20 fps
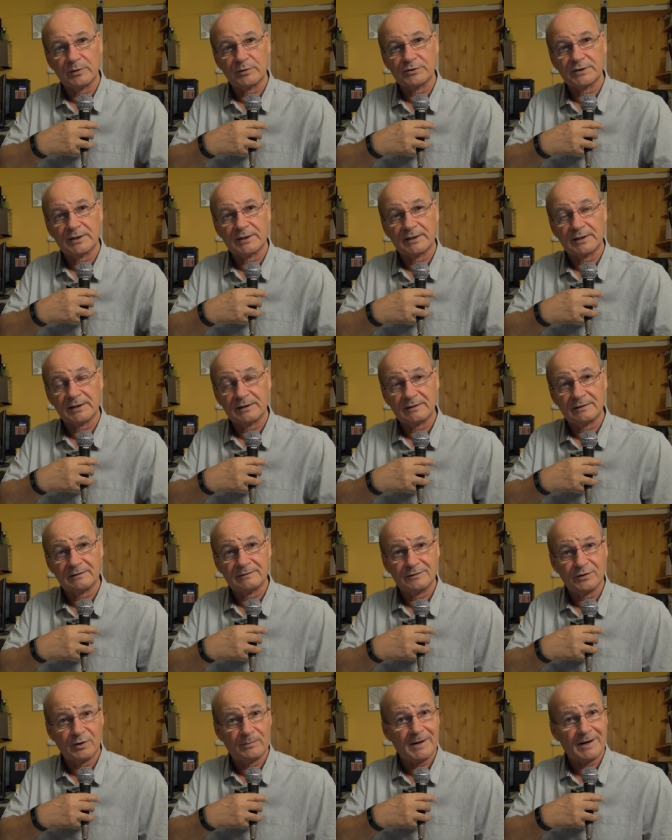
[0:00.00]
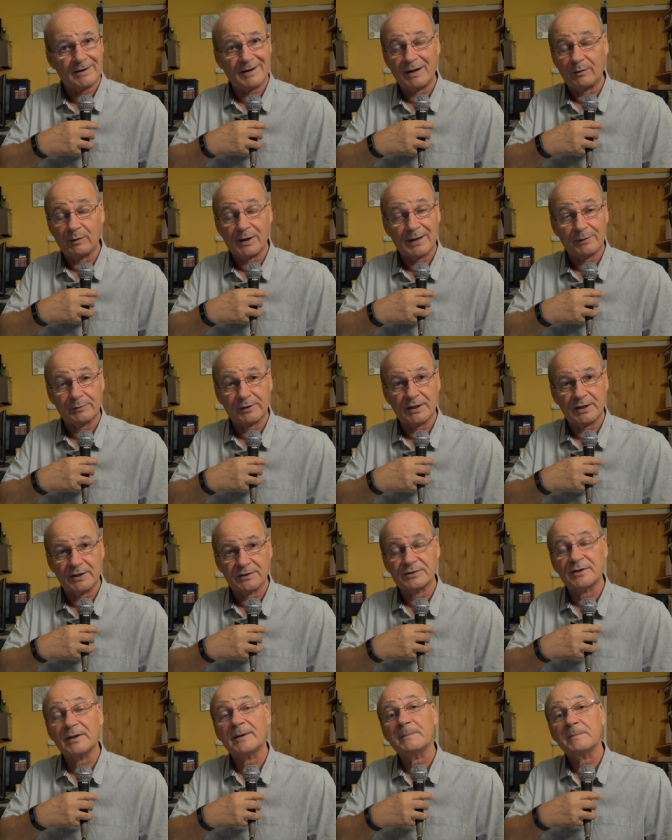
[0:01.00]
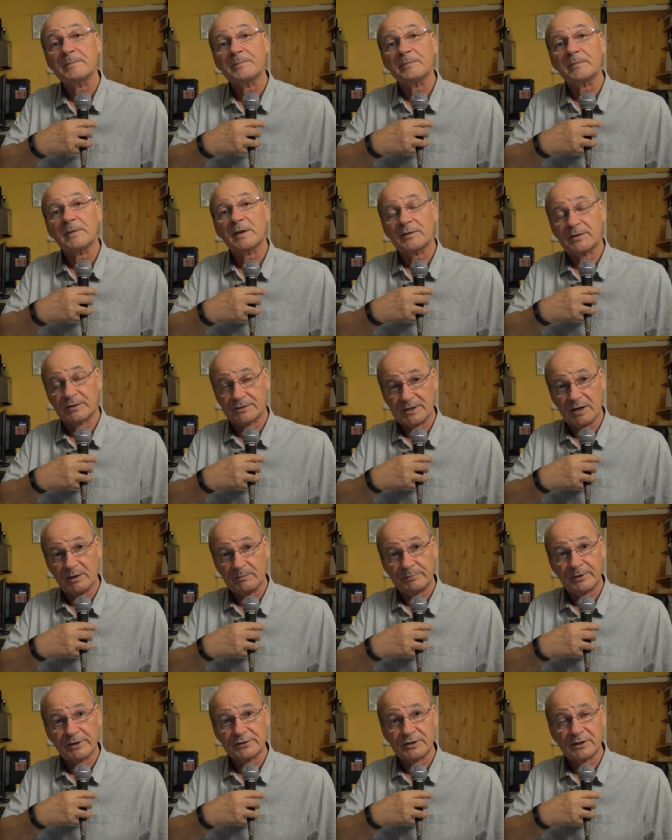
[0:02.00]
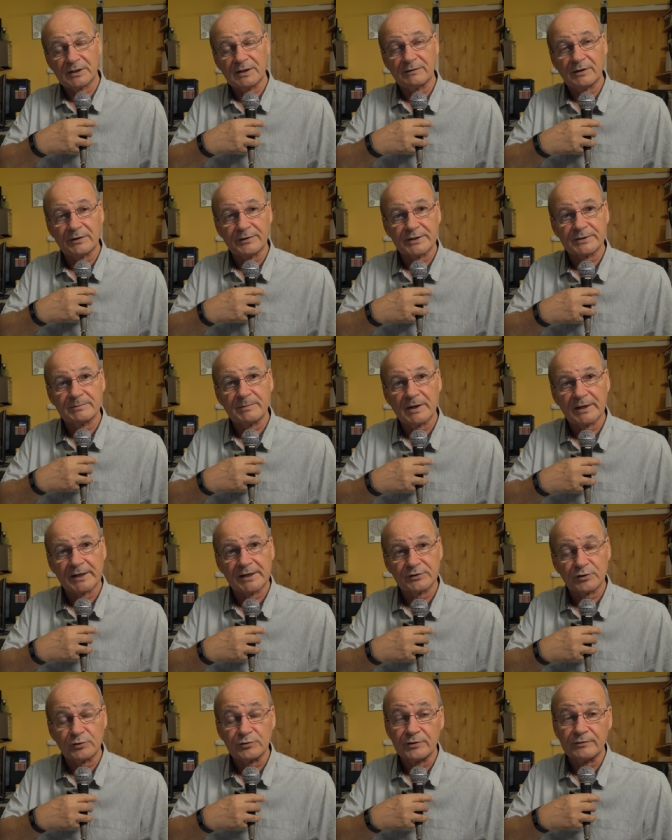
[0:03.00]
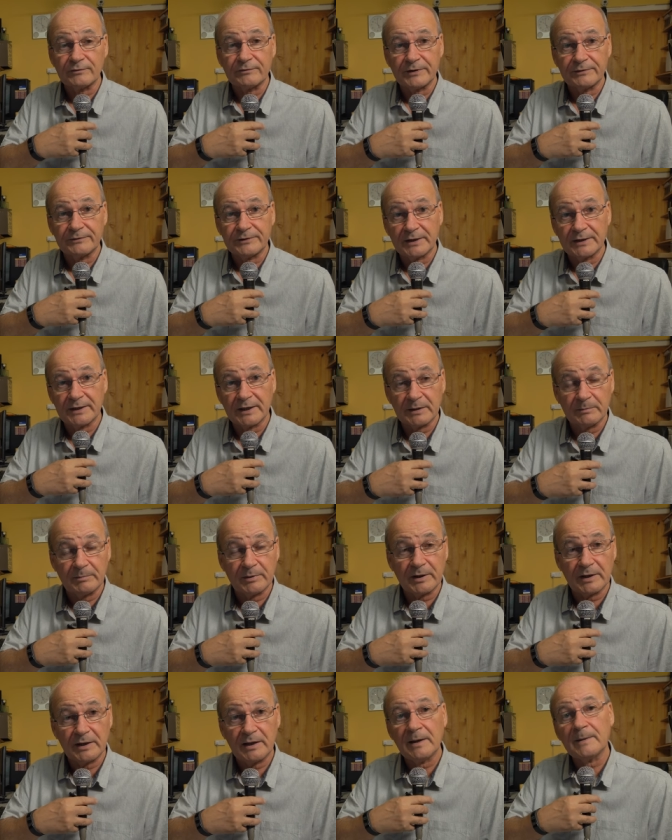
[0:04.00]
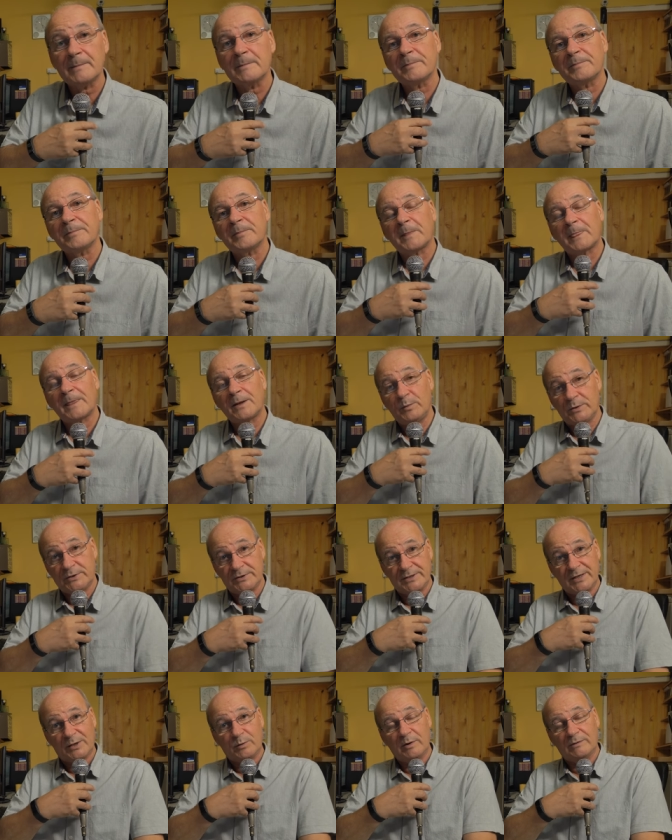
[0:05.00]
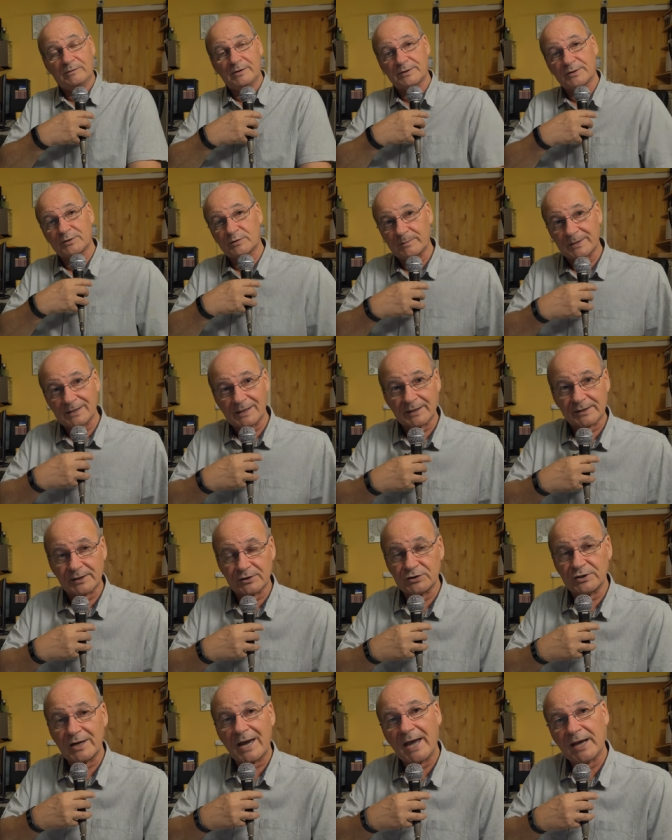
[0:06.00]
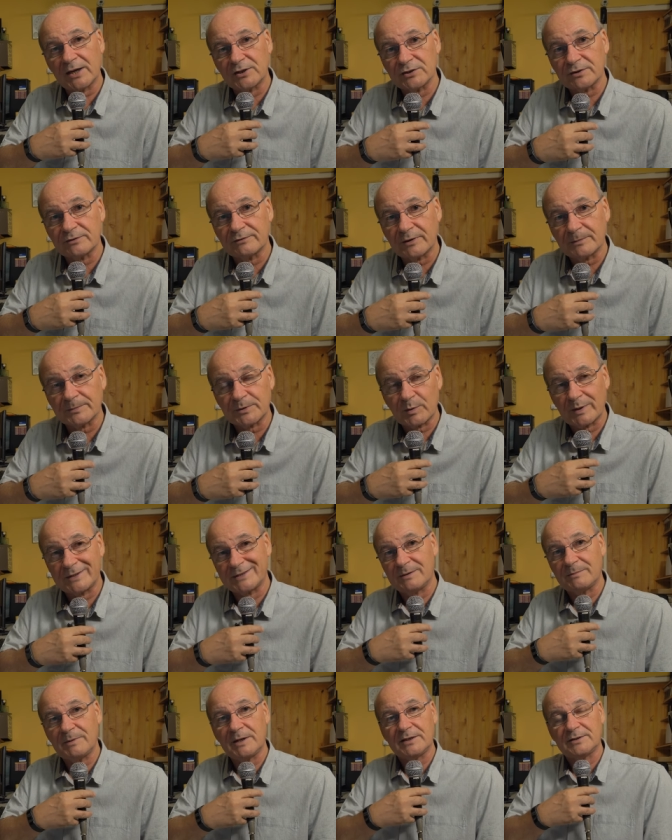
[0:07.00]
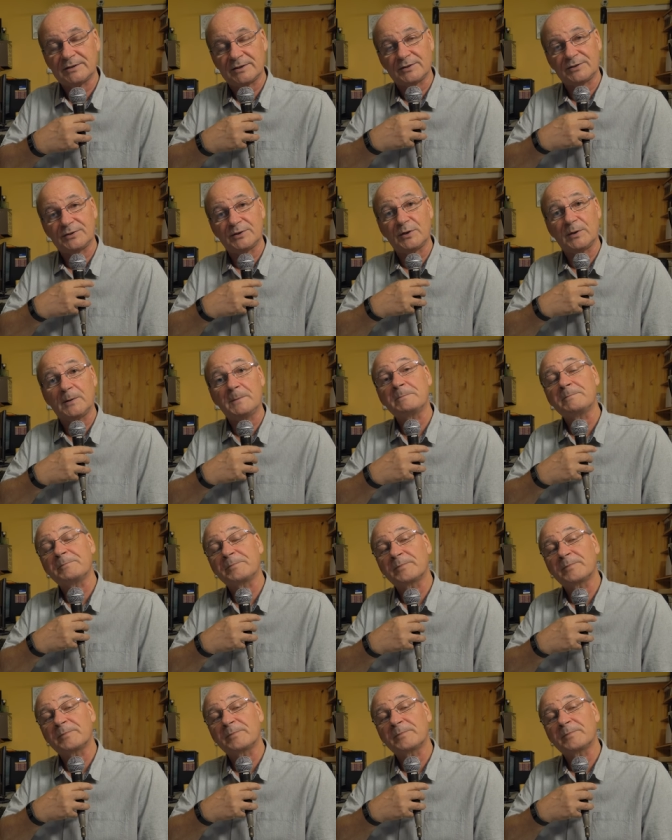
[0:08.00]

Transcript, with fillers: music no matter how loud it is. The sound pressure level on this mic is 150 dB, which is equivalent to something like a jet engine from 20 meters. So